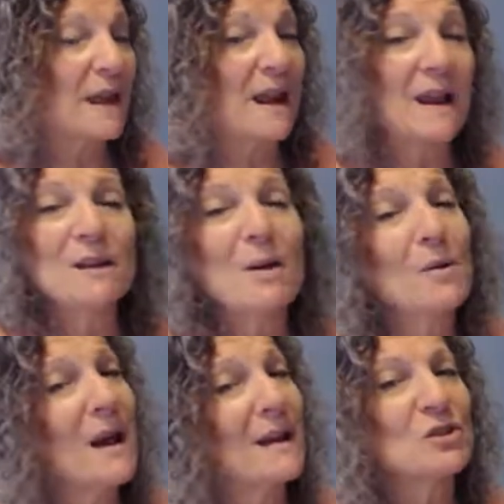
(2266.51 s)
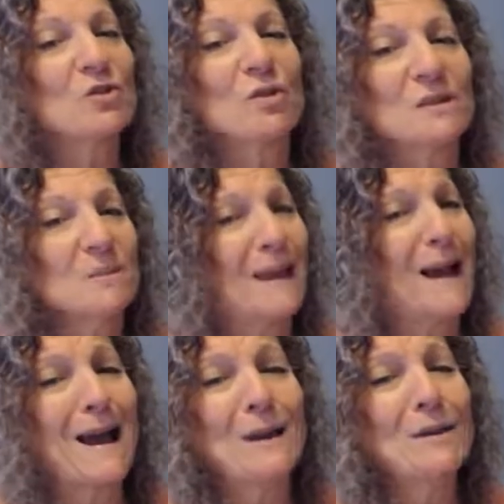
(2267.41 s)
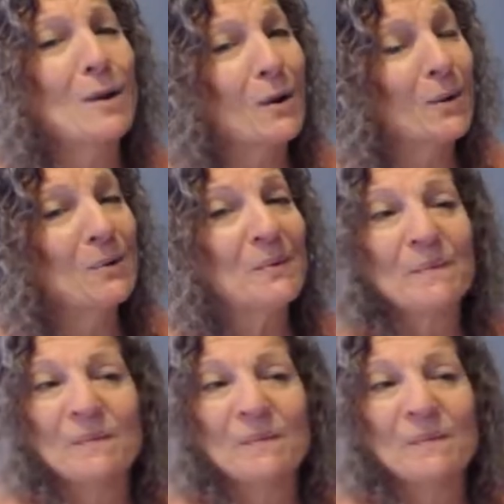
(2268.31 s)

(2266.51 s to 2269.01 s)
And I know, guys, trust me, I know